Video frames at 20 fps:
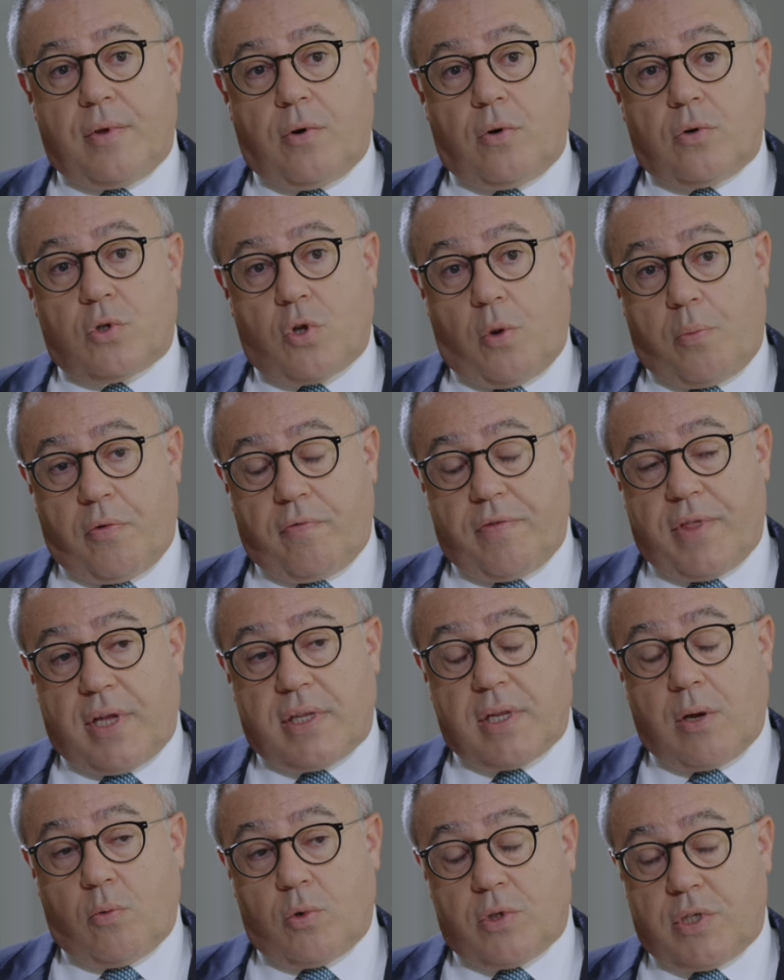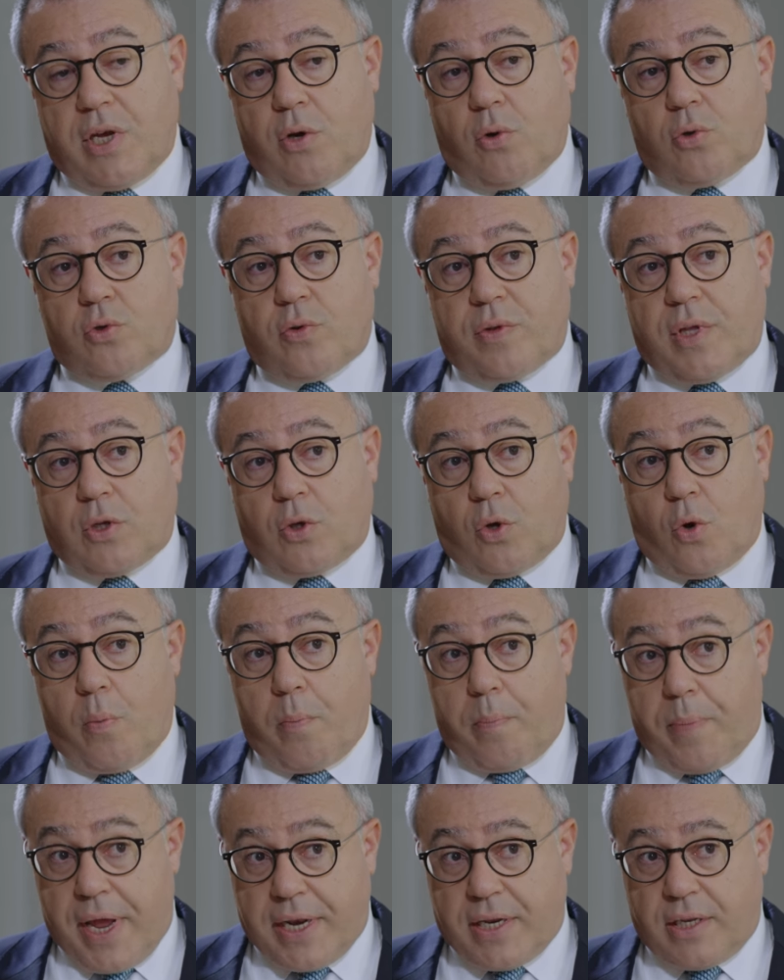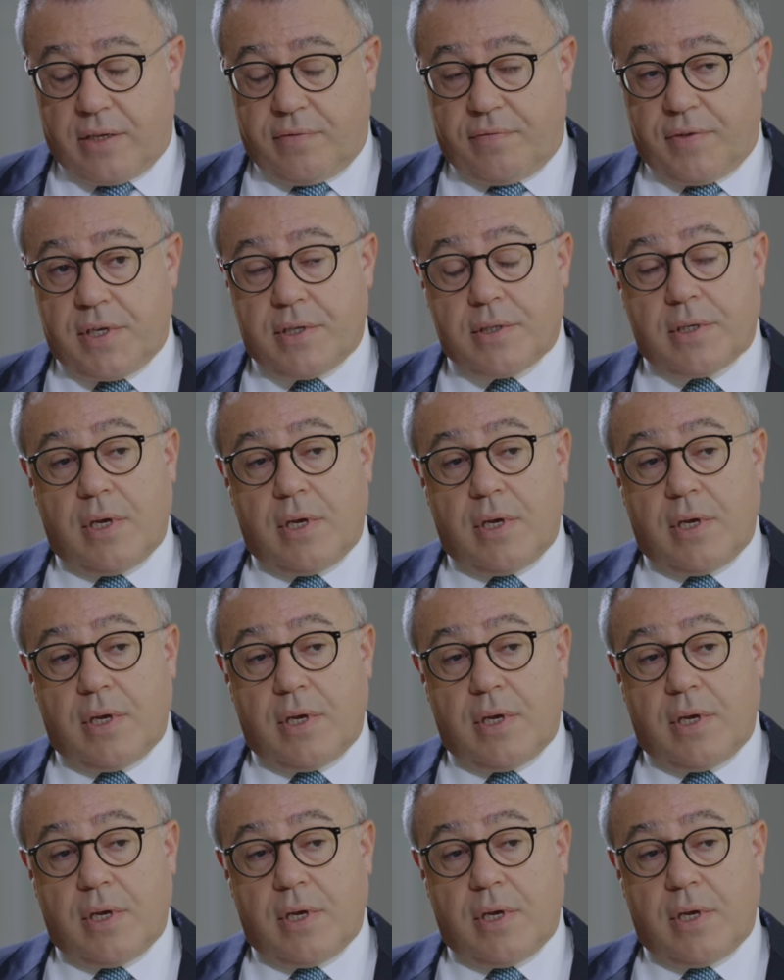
On top of that, I would say also that competitiveness